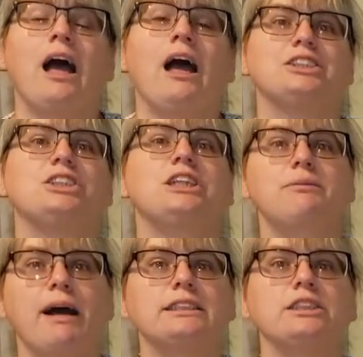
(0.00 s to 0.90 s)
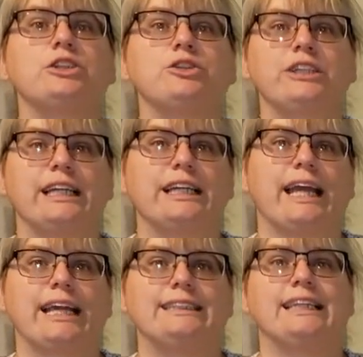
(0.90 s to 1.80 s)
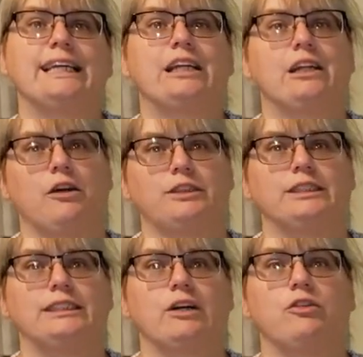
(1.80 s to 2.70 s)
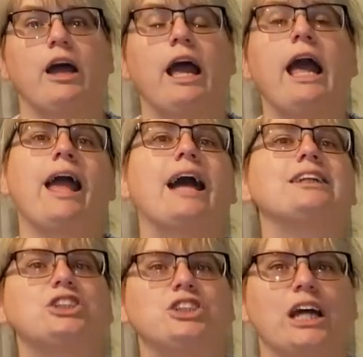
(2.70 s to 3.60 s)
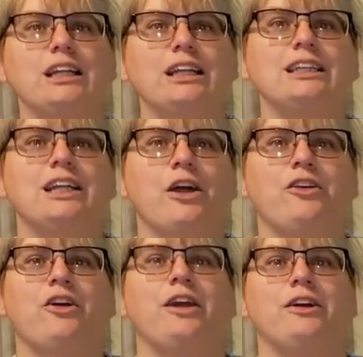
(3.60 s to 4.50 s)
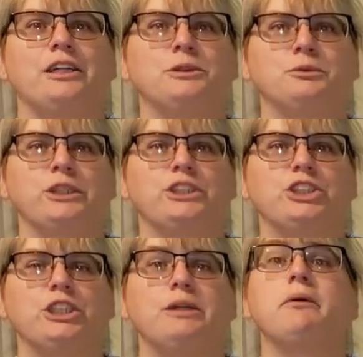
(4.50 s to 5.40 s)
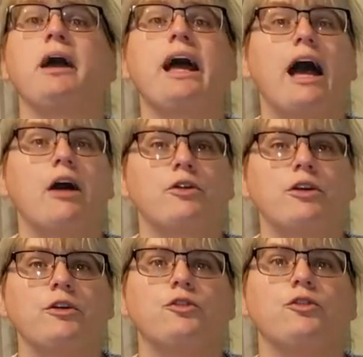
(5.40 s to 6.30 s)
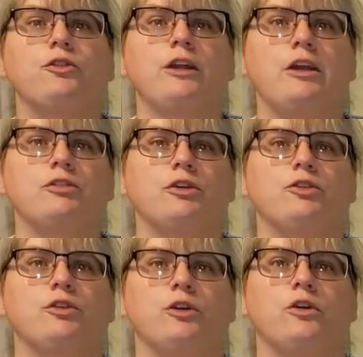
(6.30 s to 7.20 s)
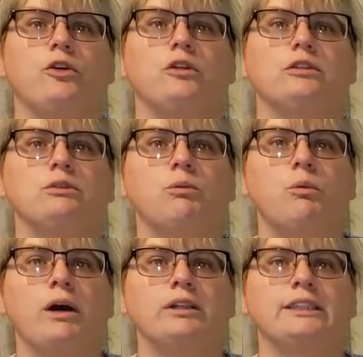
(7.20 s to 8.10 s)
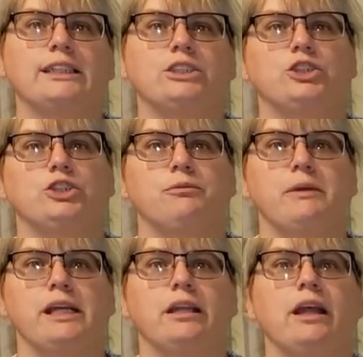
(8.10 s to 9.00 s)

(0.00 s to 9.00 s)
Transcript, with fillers: Sheep has a unique taste in and of itself, and Shetland and other heritage breed sheep have very flavorful, well textured meat.